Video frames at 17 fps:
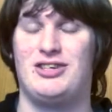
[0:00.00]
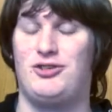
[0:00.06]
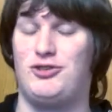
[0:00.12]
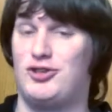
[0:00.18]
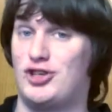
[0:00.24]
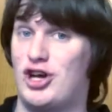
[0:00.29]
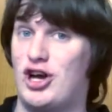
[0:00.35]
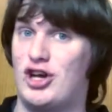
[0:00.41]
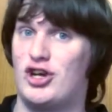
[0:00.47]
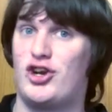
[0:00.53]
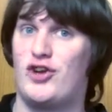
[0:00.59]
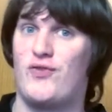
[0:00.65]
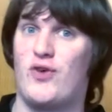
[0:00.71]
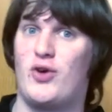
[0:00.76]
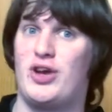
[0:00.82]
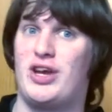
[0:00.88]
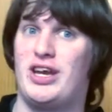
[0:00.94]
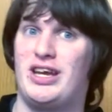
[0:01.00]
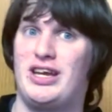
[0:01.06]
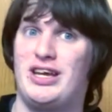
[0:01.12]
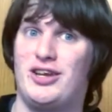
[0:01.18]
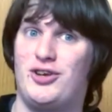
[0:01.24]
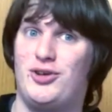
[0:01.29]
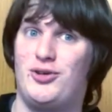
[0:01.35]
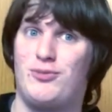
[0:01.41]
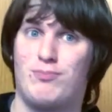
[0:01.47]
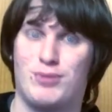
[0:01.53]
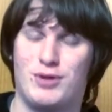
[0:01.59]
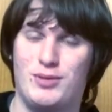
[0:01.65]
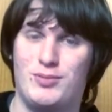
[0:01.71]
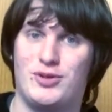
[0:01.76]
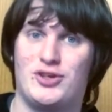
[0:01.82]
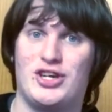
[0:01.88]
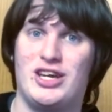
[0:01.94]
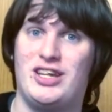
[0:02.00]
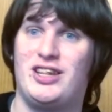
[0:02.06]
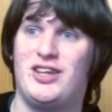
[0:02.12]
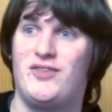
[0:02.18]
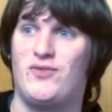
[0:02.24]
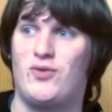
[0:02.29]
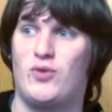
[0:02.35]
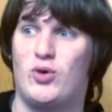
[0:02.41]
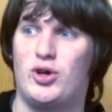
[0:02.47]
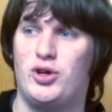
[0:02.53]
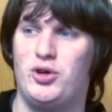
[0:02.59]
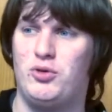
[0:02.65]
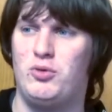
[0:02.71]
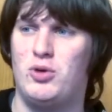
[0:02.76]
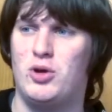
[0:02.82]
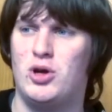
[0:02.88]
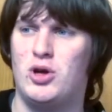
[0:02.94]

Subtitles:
You can talk to your phone and it can do pretty much anything for you